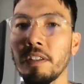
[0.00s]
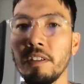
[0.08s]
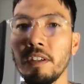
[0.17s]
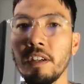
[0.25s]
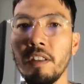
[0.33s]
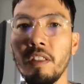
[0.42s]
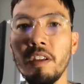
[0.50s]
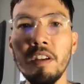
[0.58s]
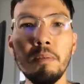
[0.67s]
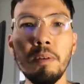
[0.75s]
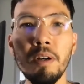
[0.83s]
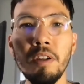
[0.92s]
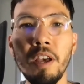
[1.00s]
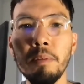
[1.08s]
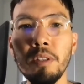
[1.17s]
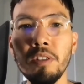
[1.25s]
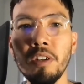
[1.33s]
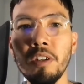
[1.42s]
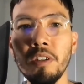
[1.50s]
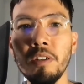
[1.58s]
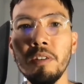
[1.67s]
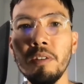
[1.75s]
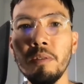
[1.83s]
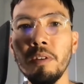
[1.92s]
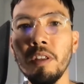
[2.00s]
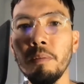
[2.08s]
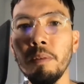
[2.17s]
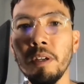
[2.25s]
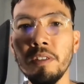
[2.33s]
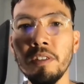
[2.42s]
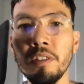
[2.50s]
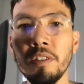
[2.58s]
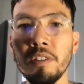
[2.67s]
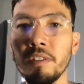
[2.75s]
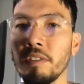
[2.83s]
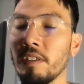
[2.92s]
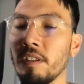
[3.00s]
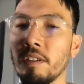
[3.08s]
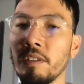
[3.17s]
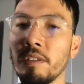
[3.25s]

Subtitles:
You can't think about Amazon without Bezos, you know?